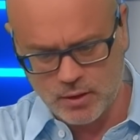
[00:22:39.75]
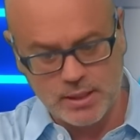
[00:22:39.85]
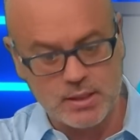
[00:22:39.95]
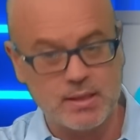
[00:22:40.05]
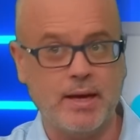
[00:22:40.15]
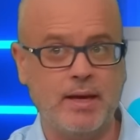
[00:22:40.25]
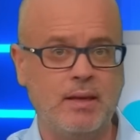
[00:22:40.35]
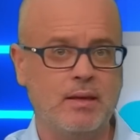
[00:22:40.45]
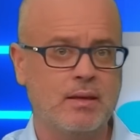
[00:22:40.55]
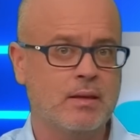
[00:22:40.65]
On his
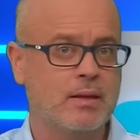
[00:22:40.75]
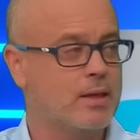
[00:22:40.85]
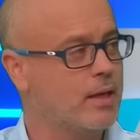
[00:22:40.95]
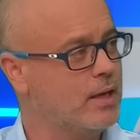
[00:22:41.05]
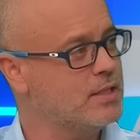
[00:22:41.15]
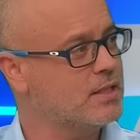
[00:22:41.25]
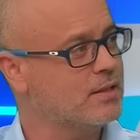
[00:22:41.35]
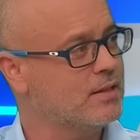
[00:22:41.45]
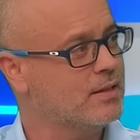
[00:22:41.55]
day, yes,